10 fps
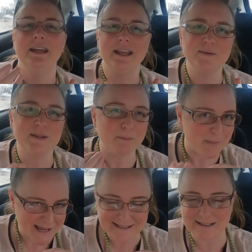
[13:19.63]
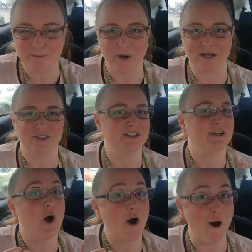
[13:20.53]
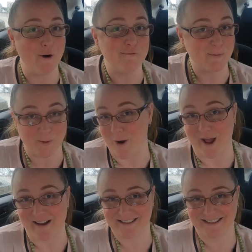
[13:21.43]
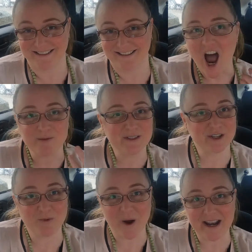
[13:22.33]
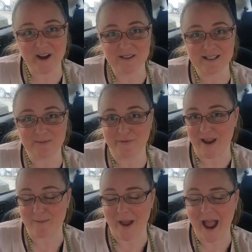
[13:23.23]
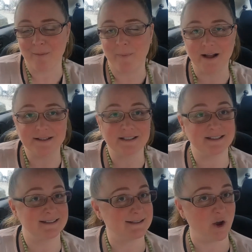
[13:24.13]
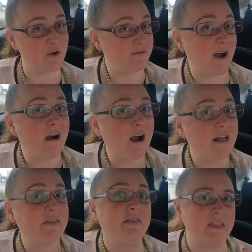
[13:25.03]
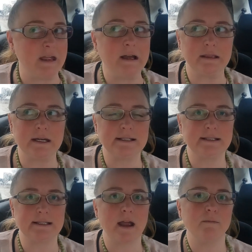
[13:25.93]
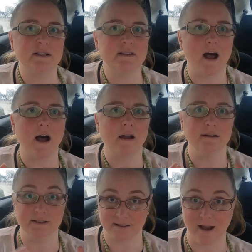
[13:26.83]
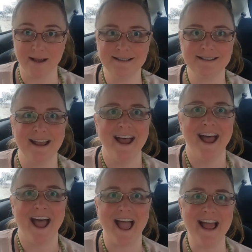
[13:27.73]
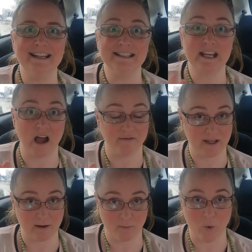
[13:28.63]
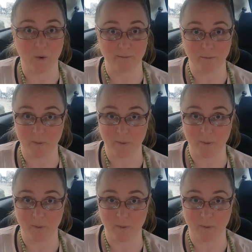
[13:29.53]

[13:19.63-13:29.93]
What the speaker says: gives the best impression of your product. I'm still waiting on some feedback, but so far I think these statements are concise and cover the important